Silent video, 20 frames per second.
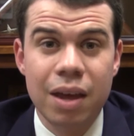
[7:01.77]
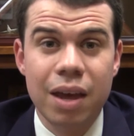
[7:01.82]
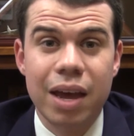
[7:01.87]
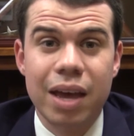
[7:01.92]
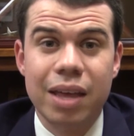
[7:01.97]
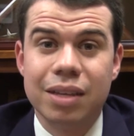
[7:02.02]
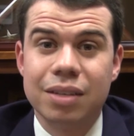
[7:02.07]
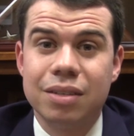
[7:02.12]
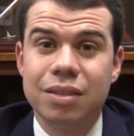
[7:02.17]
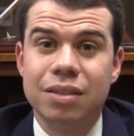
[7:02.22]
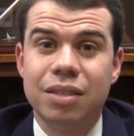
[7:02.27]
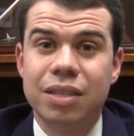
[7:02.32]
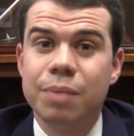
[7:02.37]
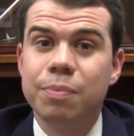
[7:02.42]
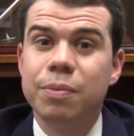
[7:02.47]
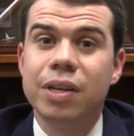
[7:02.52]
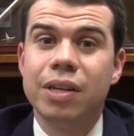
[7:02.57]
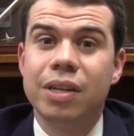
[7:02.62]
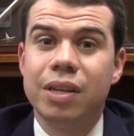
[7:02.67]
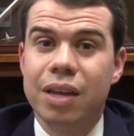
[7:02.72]
And this is
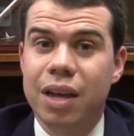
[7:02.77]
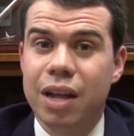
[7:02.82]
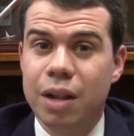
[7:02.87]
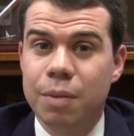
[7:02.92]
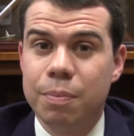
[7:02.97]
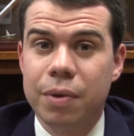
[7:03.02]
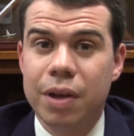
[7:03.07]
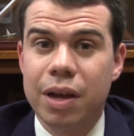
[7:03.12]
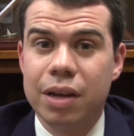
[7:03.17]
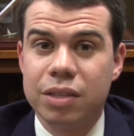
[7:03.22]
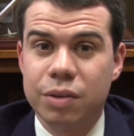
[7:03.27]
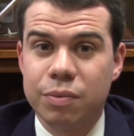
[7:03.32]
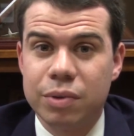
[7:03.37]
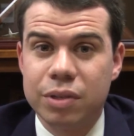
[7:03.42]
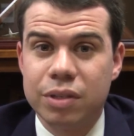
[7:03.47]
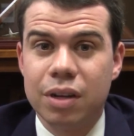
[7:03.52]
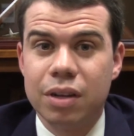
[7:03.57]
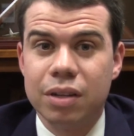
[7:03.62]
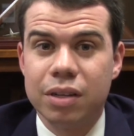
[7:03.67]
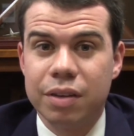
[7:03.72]
simply to help as a
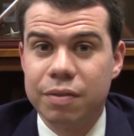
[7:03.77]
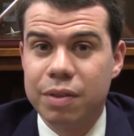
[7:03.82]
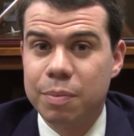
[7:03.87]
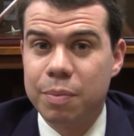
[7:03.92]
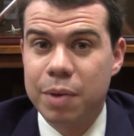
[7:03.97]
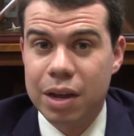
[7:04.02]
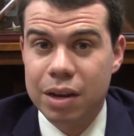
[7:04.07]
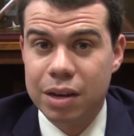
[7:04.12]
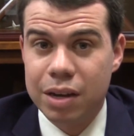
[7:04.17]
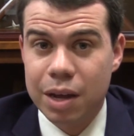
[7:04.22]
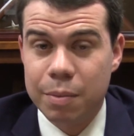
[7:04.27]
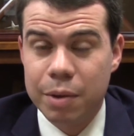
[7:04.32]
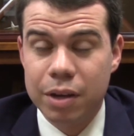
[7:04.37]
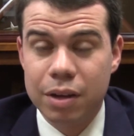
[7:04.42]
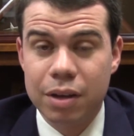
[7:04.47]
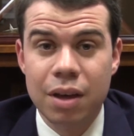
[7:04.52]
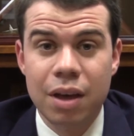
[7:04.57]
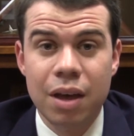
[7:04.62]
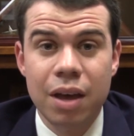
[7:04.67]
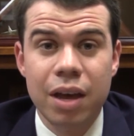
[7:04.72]
result of the pandemic.